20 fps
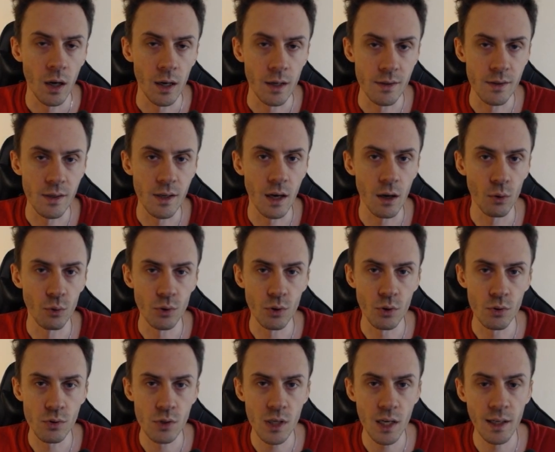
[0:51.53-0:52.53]
down your
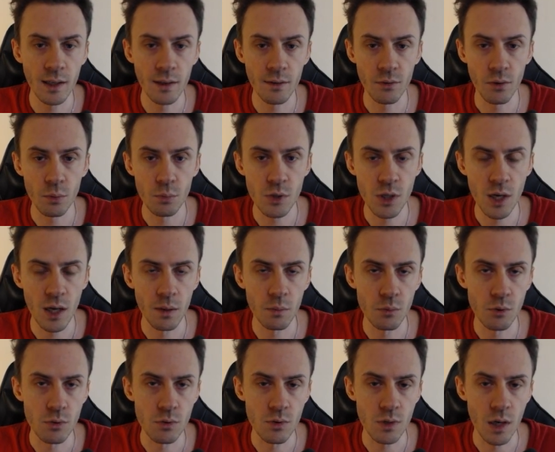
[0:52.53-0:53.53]
tank from time
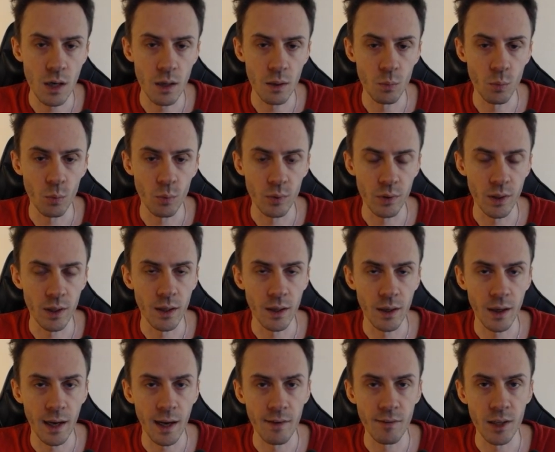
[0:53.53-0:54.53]
to time with a
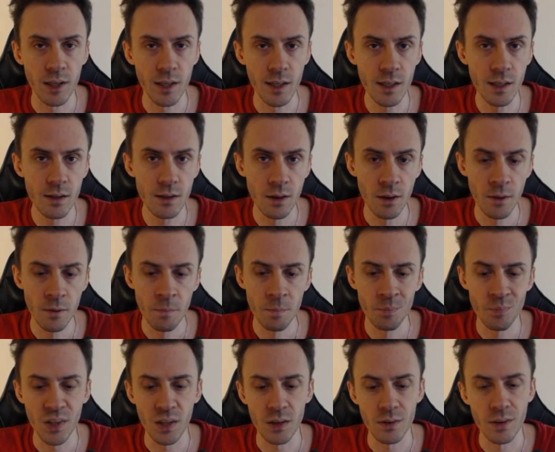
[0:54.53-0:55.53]
heavy hit,
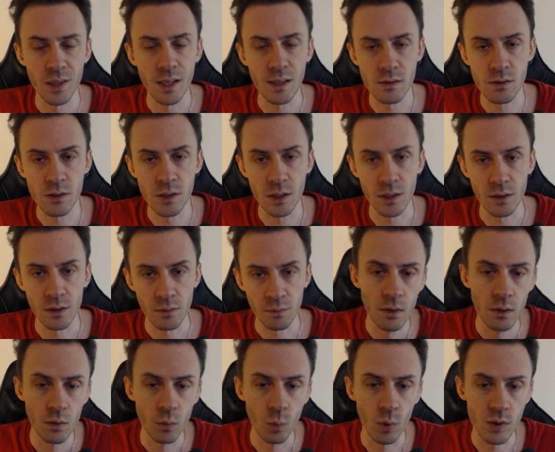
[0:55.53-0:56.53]
and that's it.
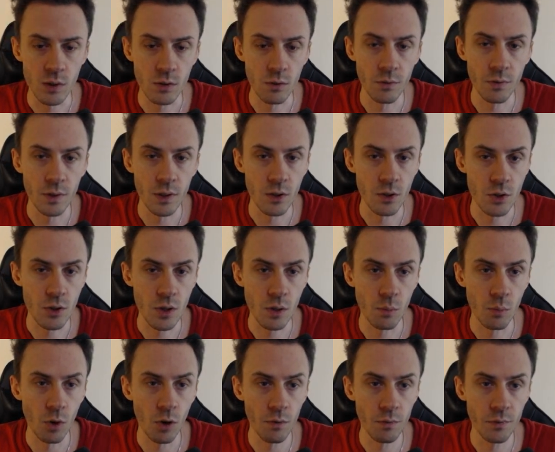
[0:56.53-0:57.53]
Once you finish
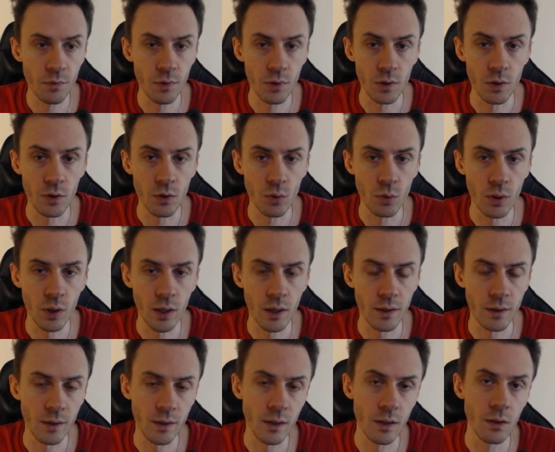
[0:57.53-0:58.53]
him off, you
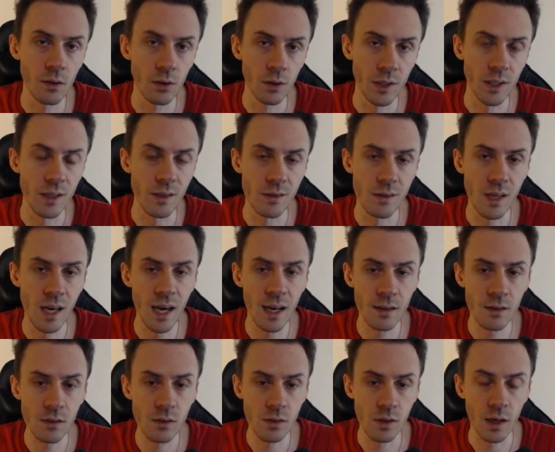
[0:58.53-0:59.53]
can kill his
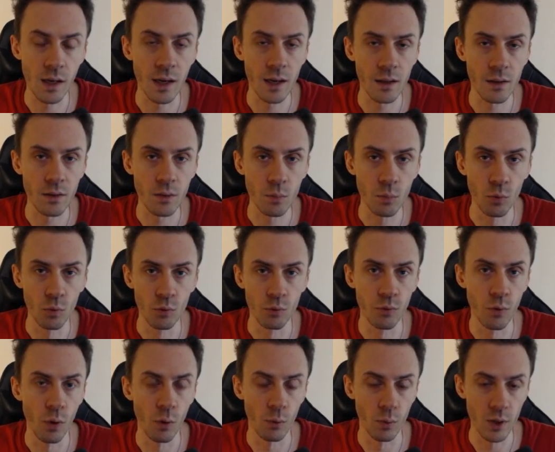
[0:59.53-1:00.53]
adds and move
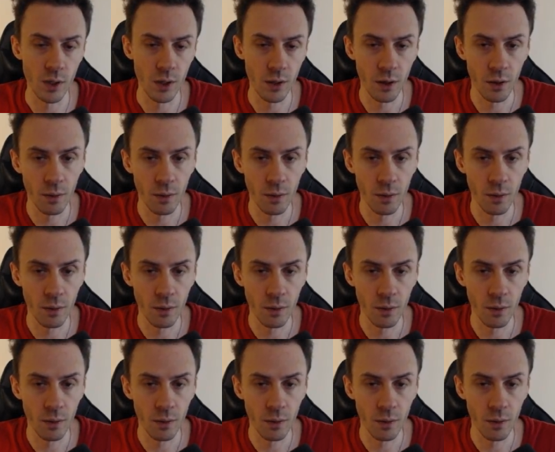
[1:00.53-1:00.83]
forward.